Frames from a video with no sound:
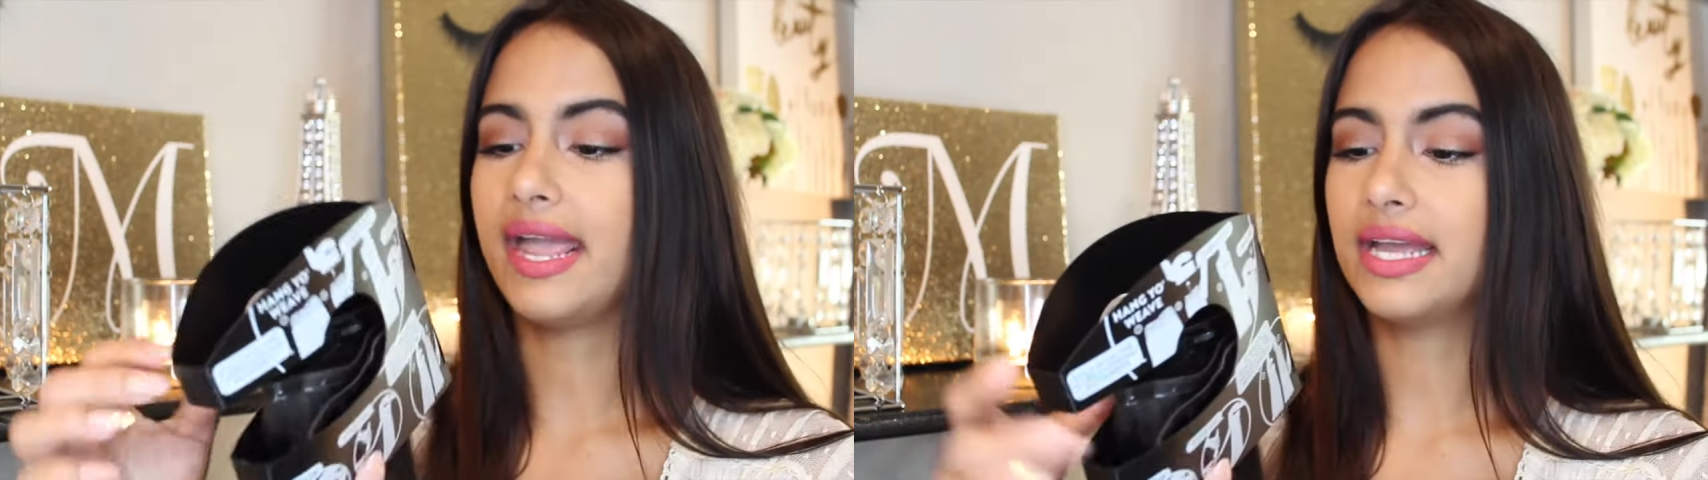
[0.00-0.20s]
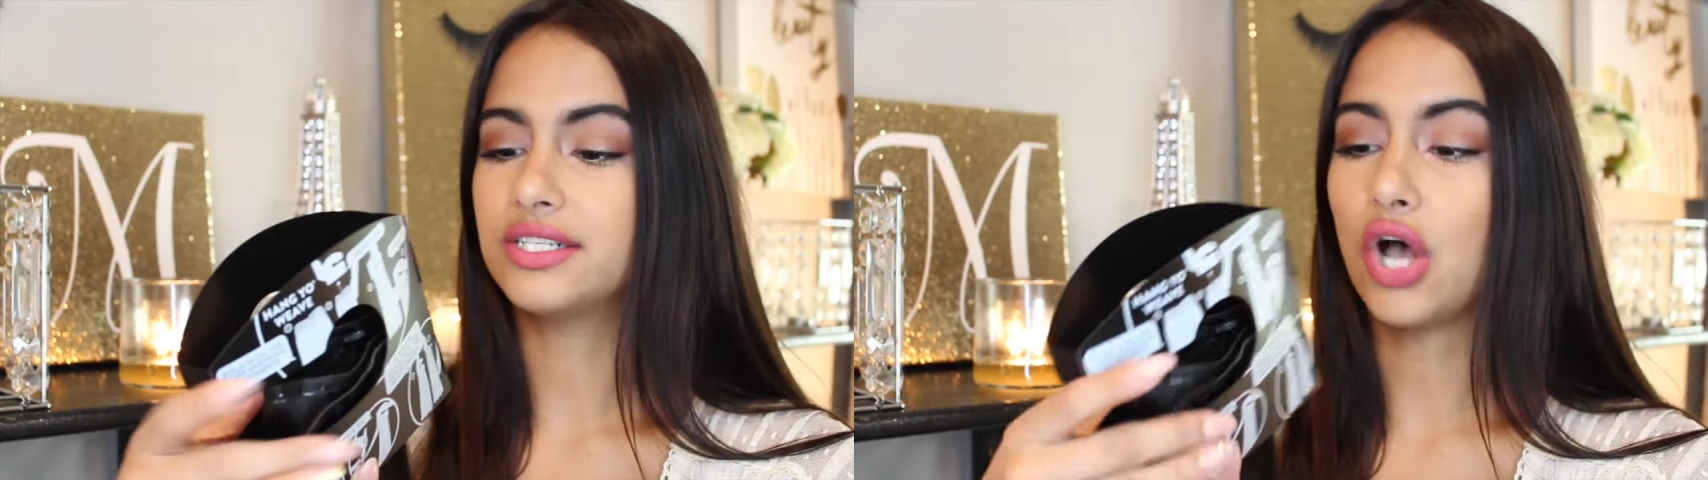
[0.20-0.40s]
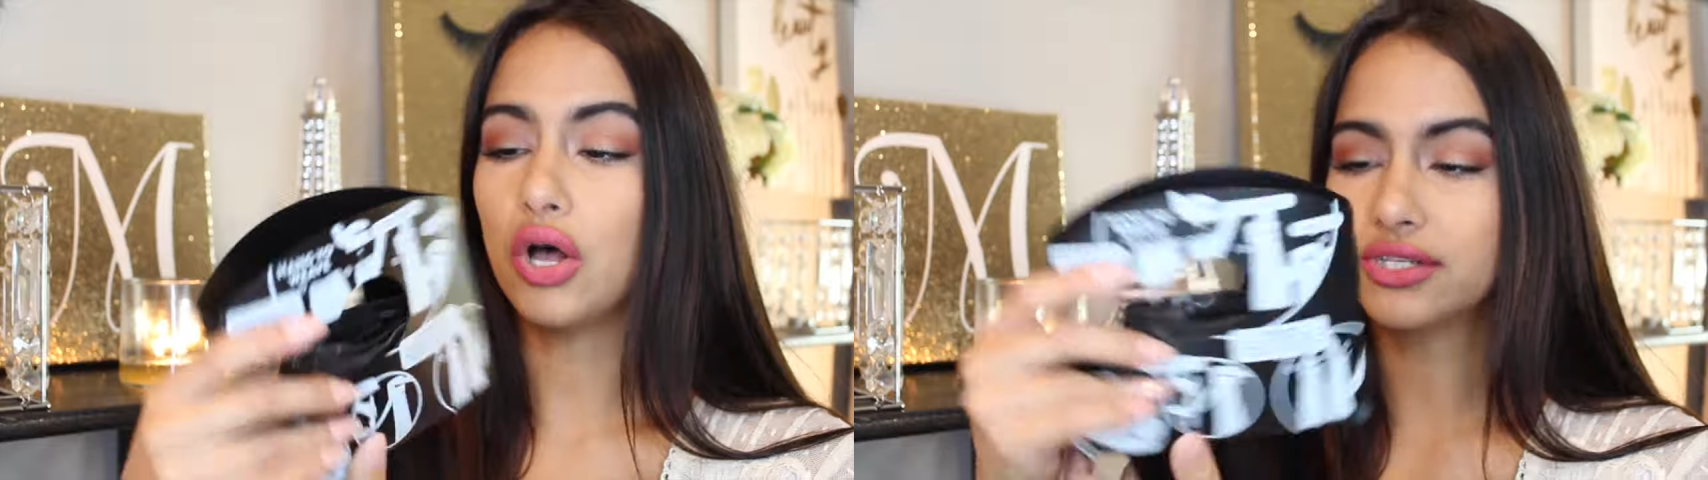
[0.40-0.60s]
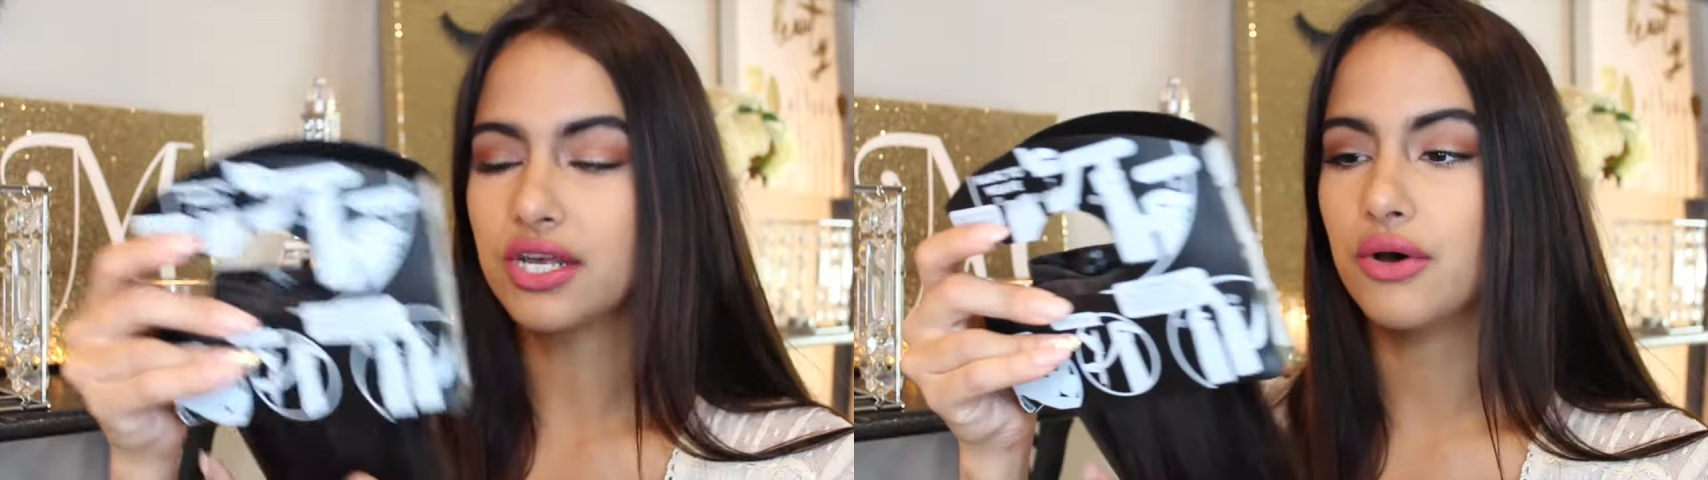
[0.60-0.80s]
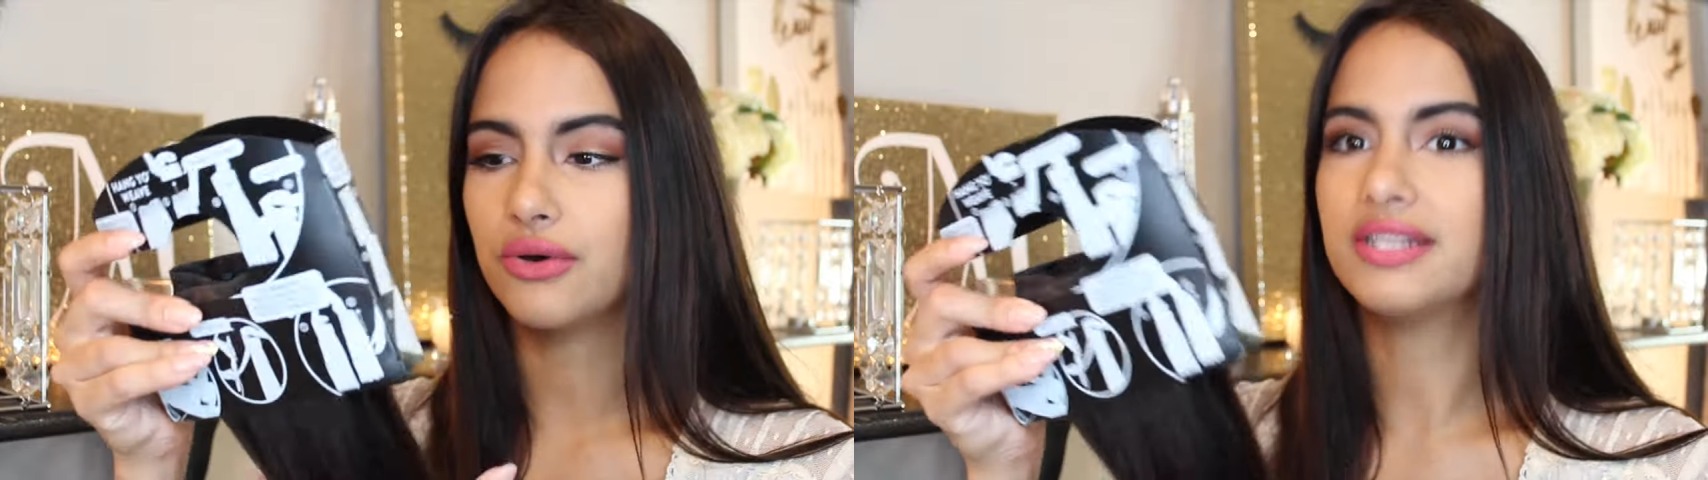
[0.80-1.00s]
And
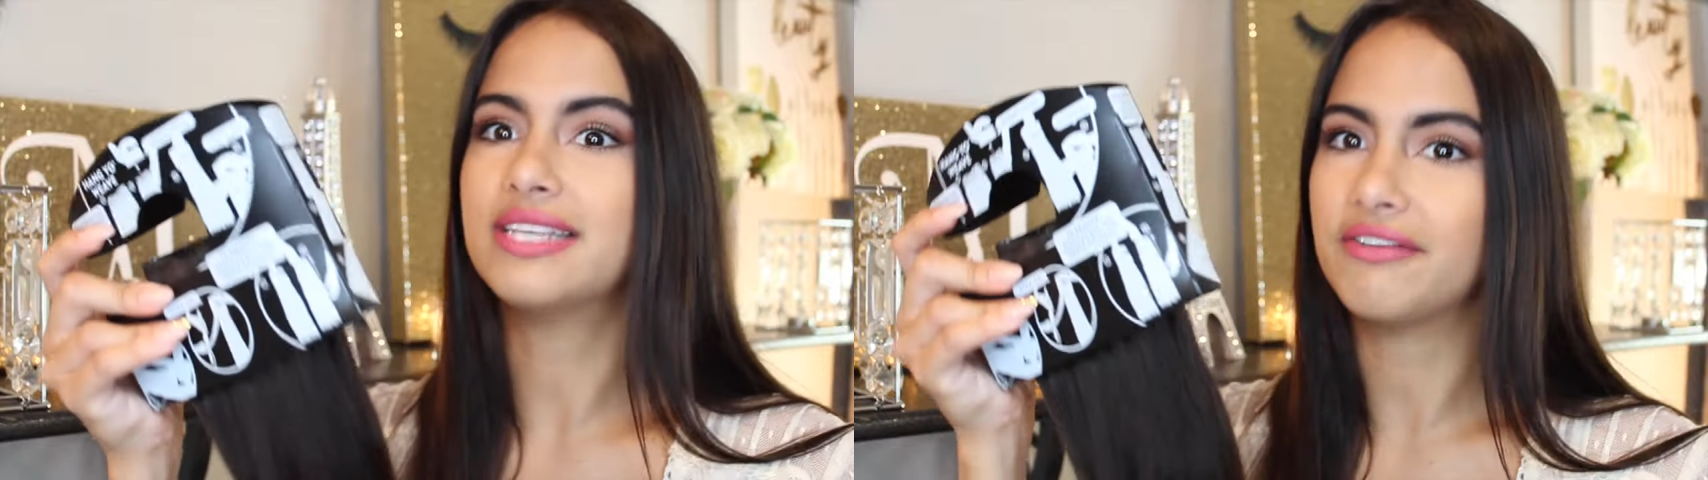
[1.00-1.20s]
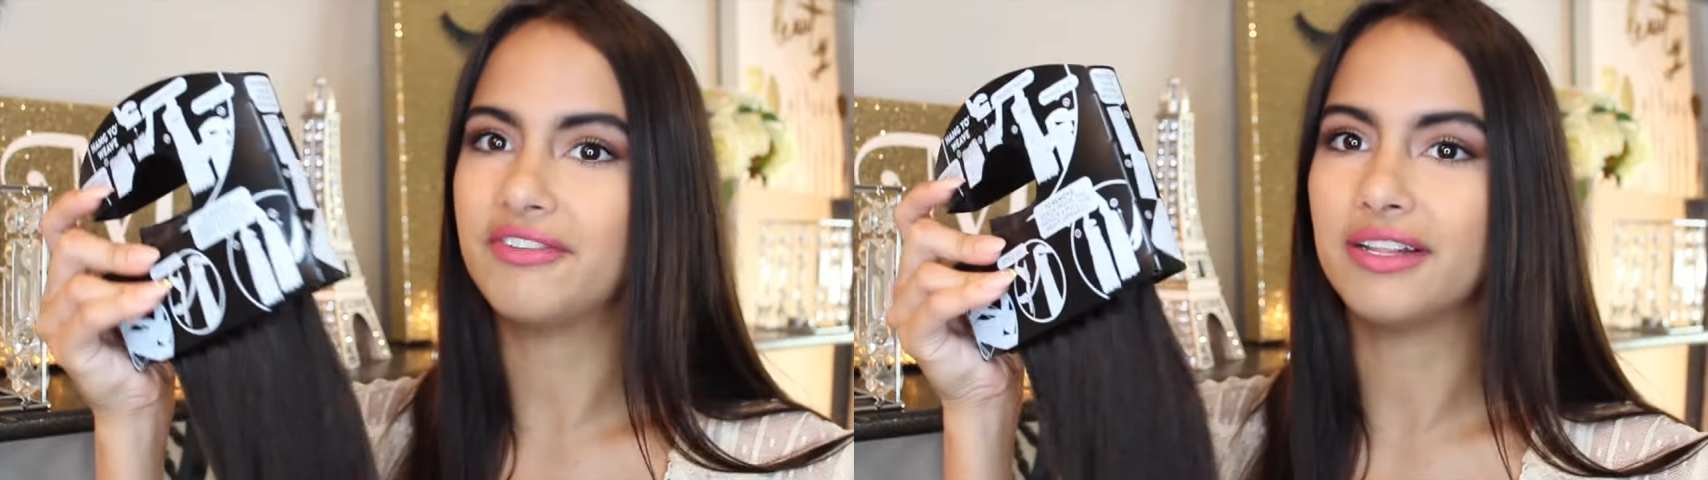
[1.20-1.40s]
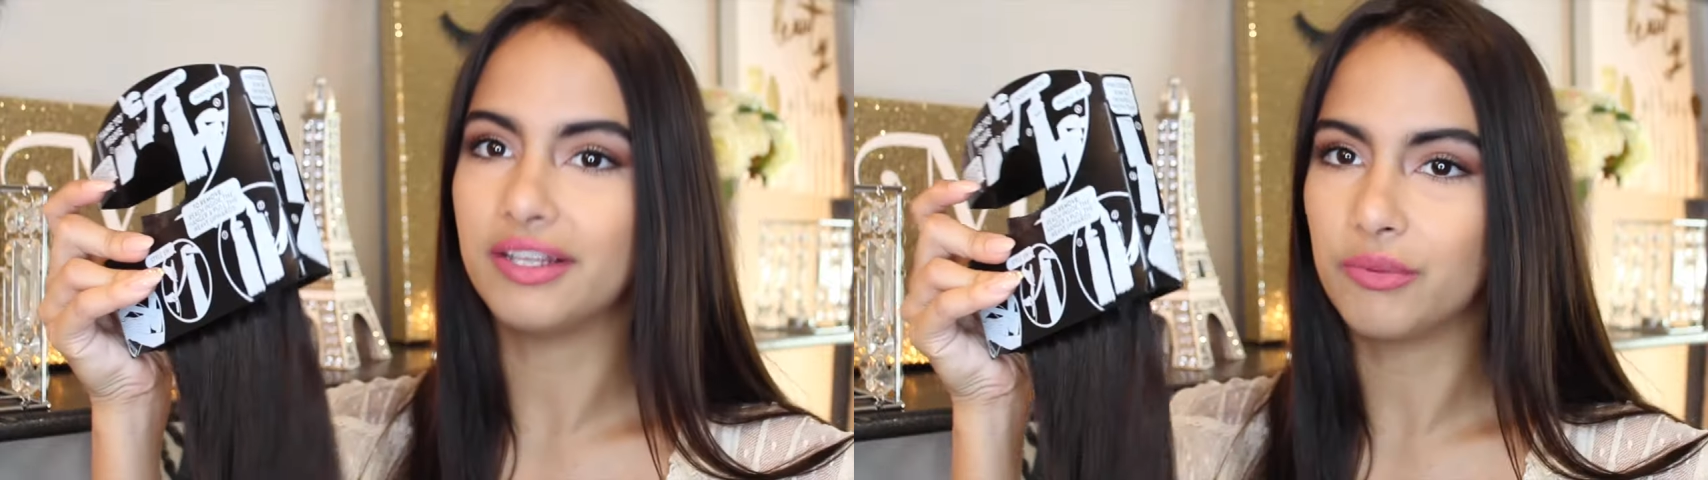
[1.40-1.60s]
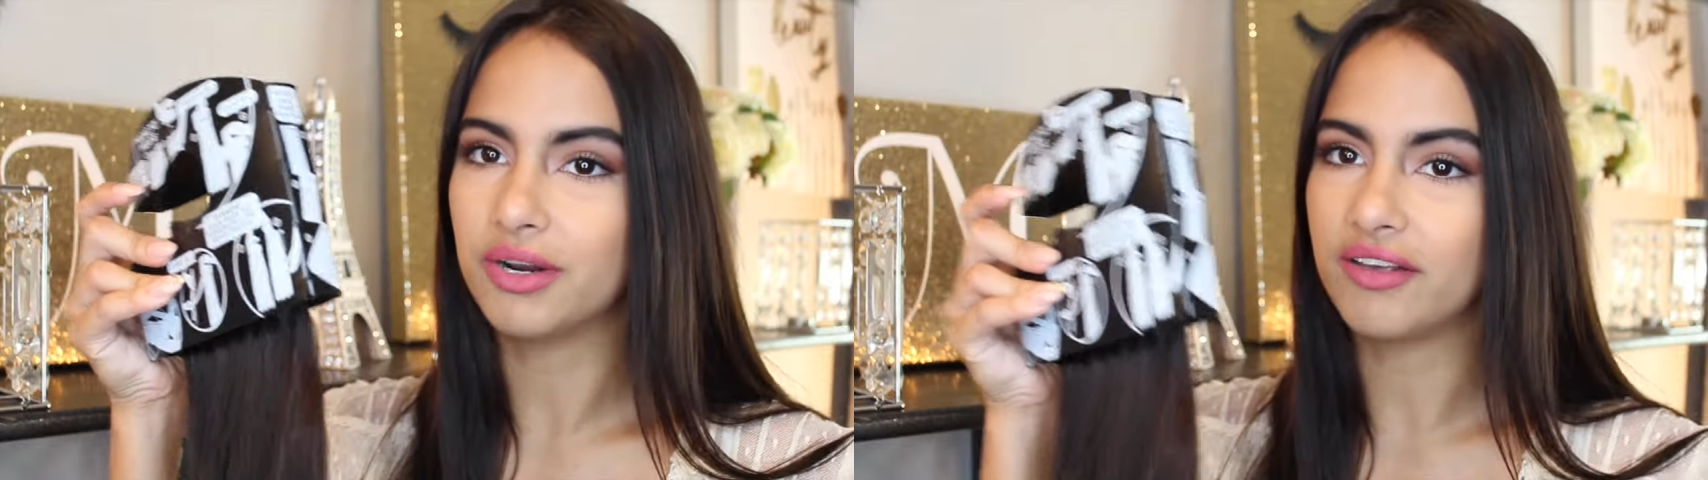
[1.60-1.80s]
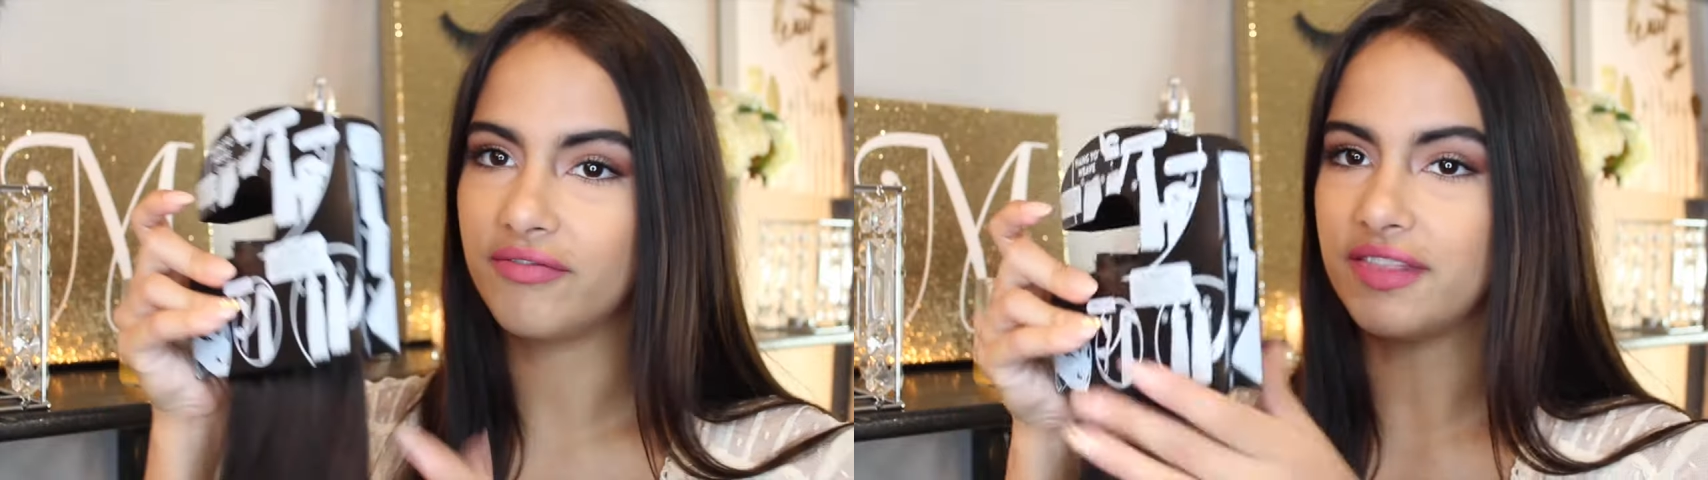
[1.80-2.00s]
also definitely
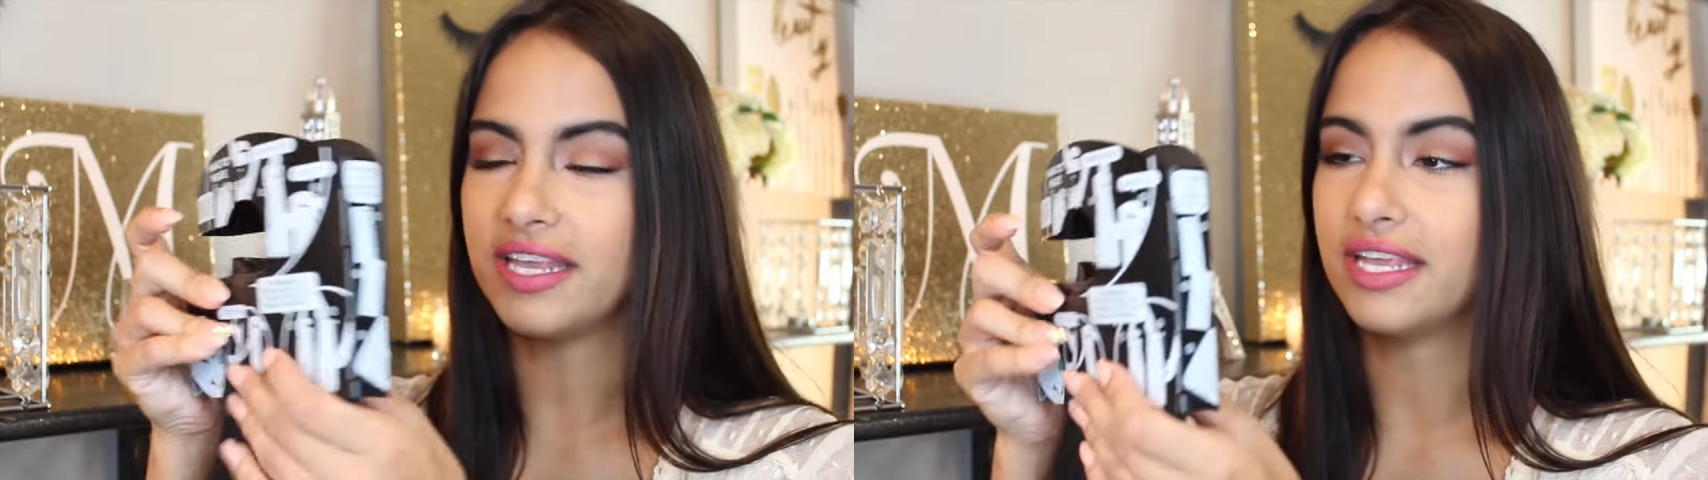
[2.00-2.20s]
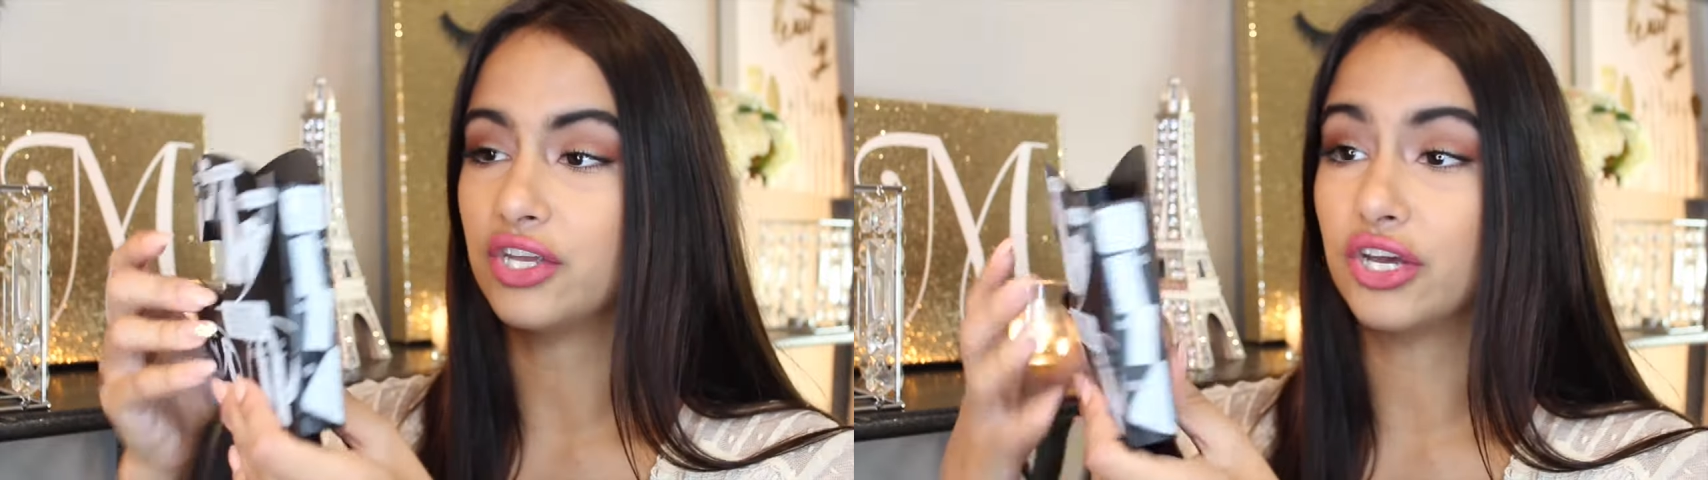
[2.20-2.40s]
one of the